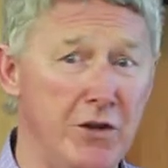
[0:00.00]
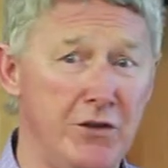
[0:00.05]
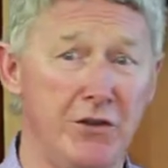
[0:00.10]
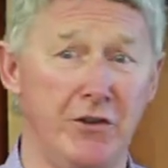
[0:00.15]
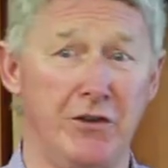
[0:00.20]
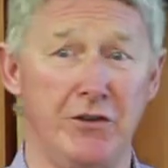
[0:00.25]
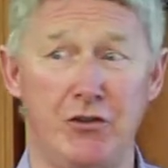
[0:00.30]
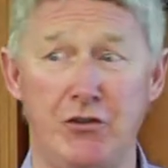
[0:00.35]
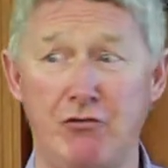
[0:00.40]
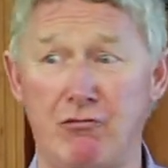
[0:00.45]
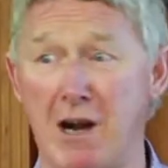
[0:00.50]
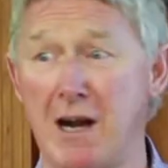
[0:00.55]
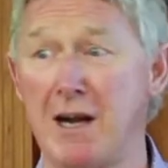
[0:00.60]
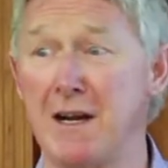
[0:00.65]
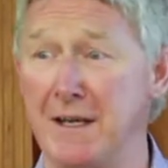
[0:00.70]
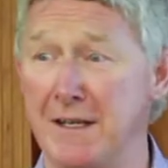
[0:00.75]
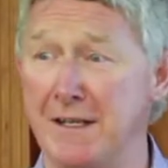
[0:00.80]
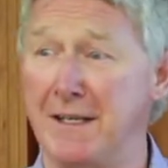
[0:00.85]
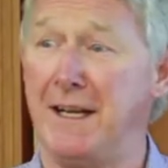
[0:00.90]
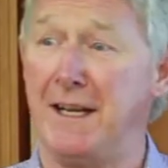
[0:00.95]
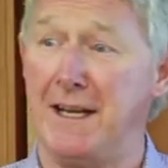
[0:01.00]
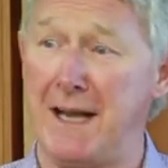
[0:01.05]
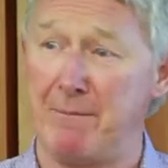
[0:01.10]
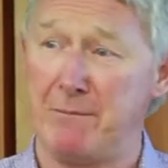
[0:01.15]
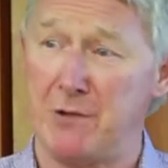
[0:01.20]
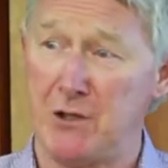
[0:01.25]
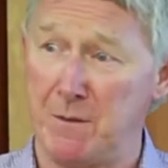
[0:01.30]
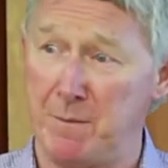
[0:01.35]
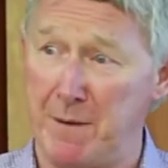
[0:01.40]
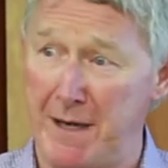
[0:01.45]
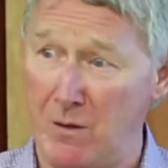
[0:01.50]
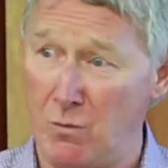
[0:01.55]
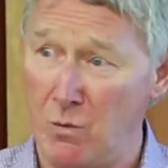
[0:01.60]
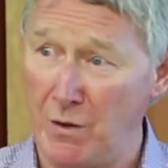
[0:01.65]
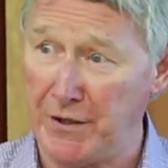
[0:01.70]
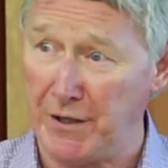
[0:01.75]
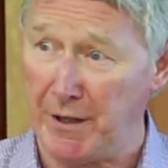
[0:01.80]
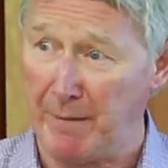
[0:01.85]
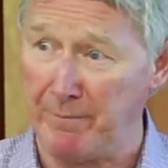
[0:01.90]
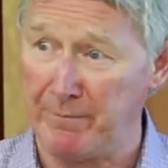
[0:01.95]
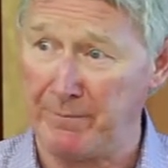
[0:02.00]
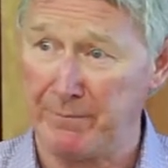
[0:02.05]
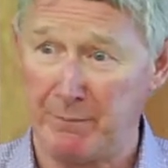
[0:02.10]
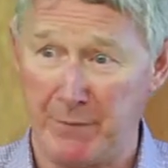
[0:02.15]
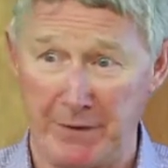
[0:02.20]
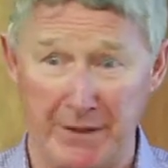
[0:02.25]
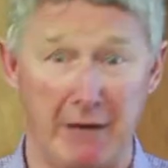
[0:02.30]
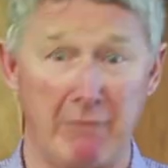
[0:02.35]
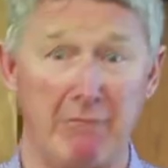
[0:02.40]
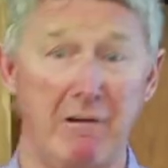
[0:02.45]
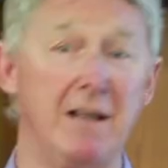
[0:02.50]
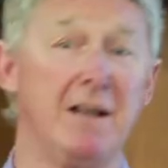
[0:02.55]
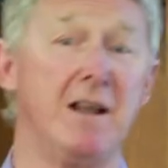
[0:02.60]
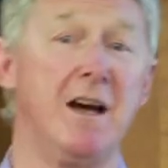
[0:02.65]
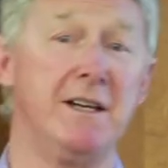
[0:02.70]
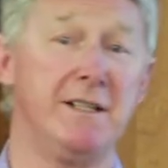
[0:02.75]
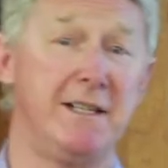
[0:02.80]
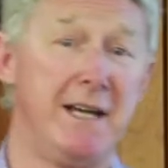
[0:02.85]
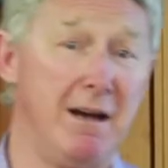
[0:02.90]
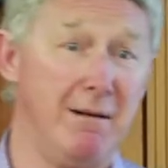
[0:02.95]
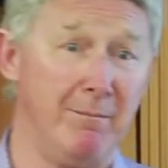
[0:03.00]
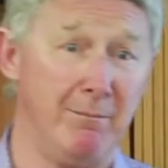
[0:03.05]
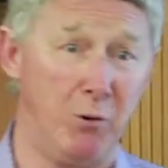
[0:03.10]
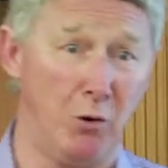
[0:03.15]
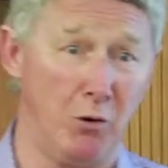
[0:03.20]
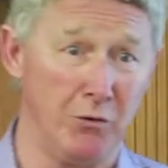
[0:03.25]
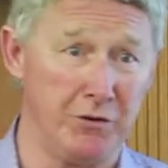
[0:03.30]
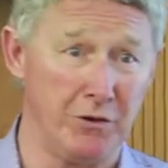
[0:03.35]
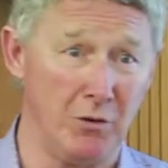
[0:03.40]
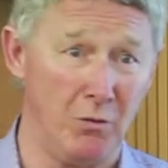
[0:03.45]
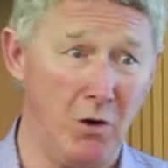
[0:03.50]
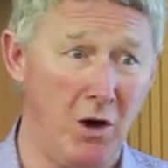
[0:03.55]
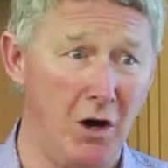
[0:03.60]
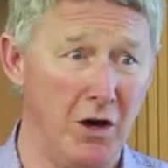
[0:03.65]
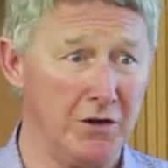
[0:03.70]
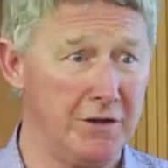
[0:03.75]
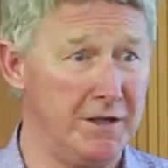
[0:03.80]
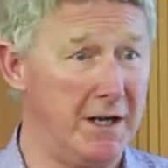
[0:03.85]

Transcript: sort of struggling to get up to speed with it but they realised how important it was.